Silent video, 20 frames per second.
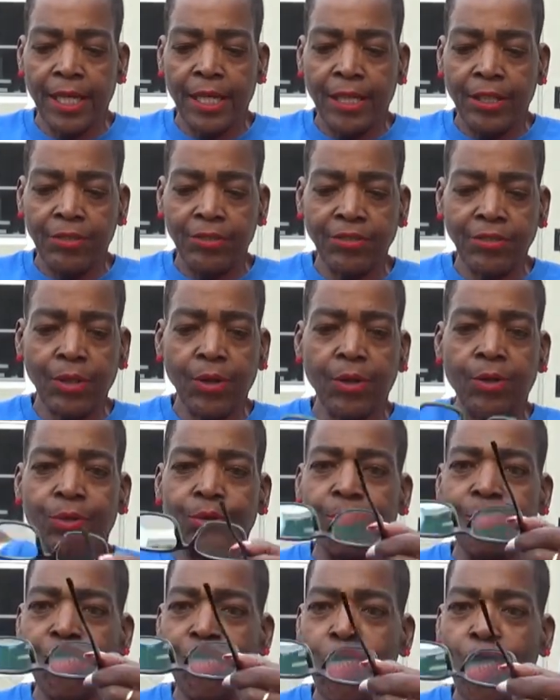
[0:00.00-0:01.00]

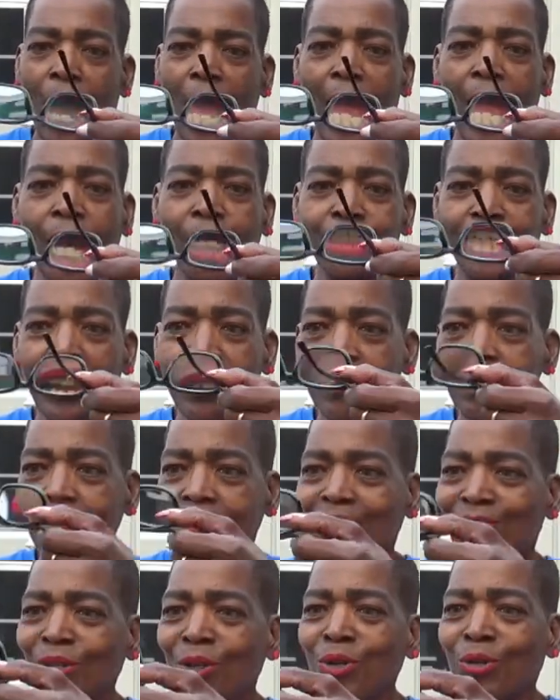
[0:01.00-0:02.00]
So, wow, they look
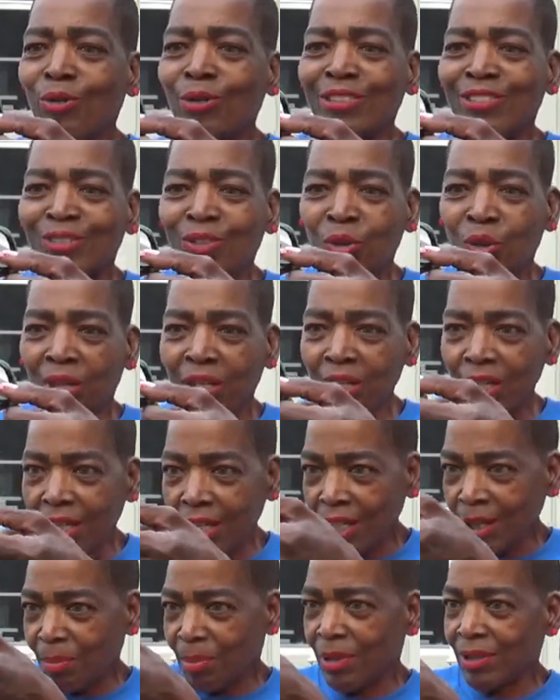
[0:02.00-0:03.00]
so crystal
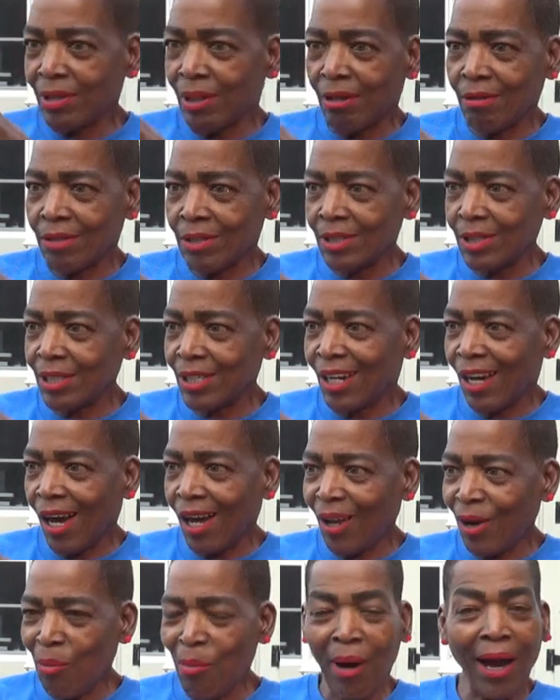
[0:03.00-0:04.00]
clear, but good God
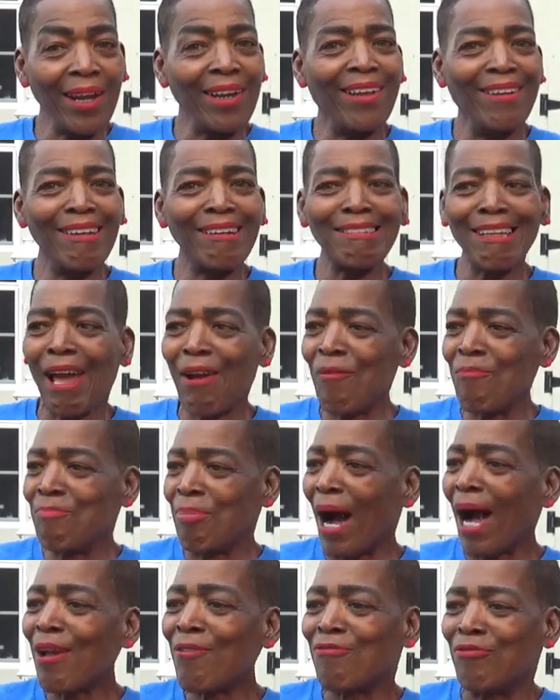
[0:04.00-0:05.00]
almighty, look like
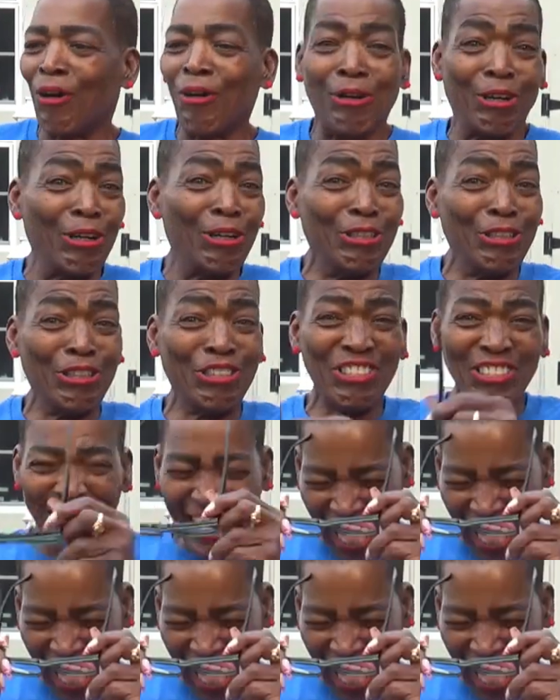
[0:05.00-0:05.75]
bifocals.